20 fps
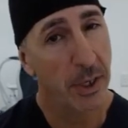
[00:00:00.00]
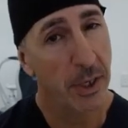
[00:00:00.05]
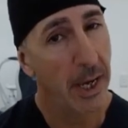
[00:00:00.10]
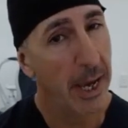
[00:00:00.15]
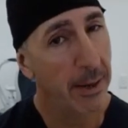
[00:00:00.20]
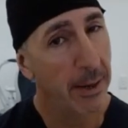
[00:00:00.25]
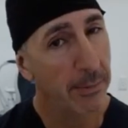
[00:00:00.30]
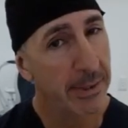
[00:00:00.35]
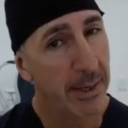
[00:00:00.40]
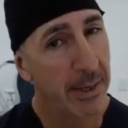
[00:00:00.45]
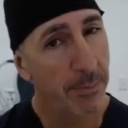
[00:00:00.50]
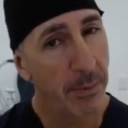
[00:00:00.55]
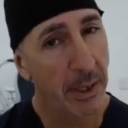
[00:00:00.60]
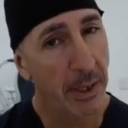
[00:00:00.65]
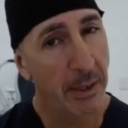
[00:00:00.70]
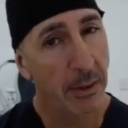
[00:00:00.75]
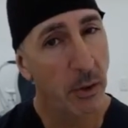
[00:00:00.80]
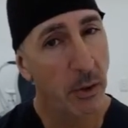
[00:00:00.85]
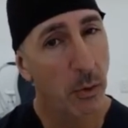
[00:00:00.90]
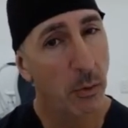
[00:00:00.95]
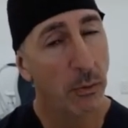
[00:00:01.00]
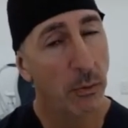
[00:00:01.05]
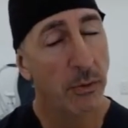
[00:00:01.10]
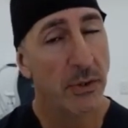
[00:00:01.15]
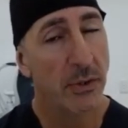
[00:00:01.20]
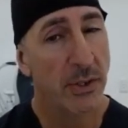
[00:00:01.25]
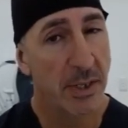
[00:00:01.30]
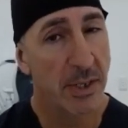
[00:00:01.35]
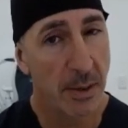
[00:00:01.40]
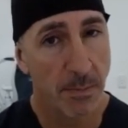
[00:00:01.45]
and something called
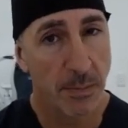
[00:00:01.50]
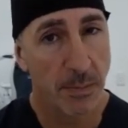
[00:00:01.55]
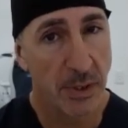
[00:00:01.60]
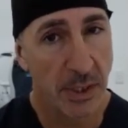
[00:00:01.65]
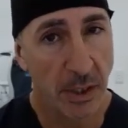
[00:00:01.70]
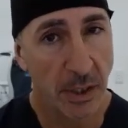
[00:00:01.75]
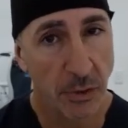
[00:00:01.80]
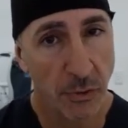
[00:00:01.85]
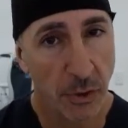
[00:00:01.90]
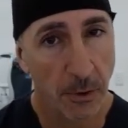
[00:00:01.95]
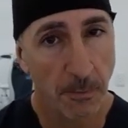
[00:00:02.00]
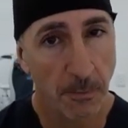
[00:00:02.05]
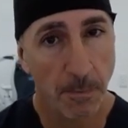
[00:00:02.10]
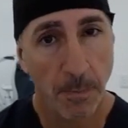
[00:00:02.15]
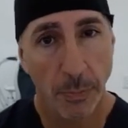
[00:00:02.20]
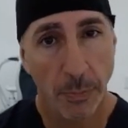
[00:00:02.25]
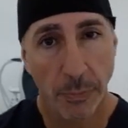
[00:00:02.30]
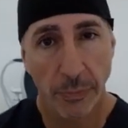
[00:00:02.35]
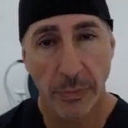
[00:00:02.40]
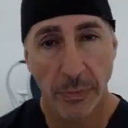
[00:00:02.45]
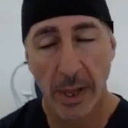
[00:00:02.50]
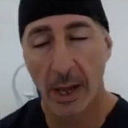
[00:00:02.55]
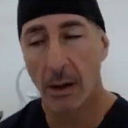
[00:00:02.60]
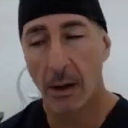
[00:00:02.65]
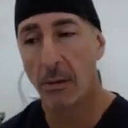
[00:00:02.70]
sump syndrome. Now,